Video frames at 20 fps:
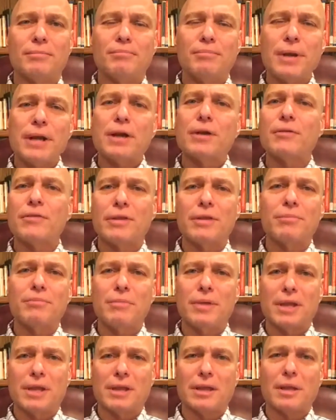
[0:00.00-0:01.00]
Bigger than
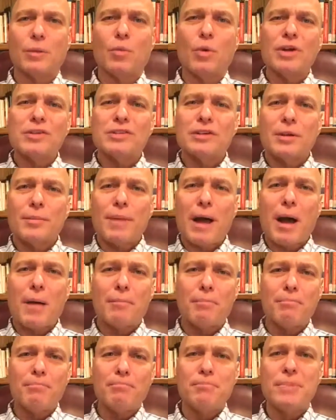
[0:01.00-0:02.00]
me. It wasn't about
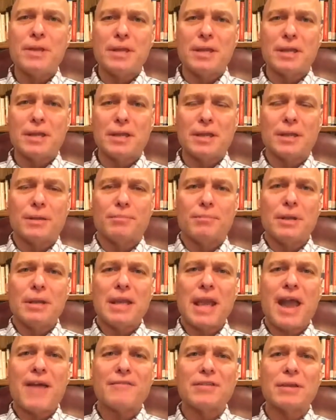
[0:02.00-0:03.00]
me and me
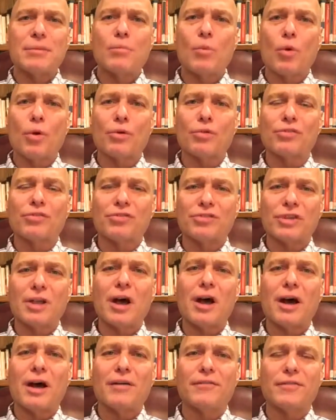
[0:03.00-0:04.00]
having more
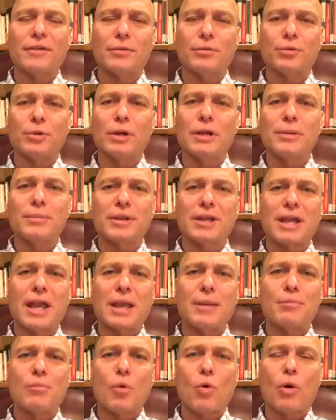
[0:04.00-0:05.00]
stuff. It really
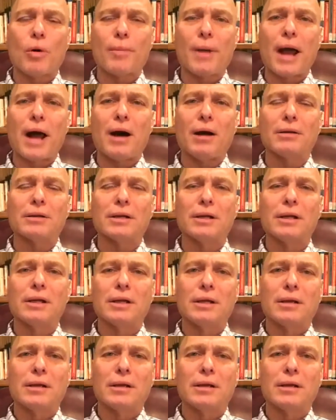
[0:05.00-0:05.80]
became more about,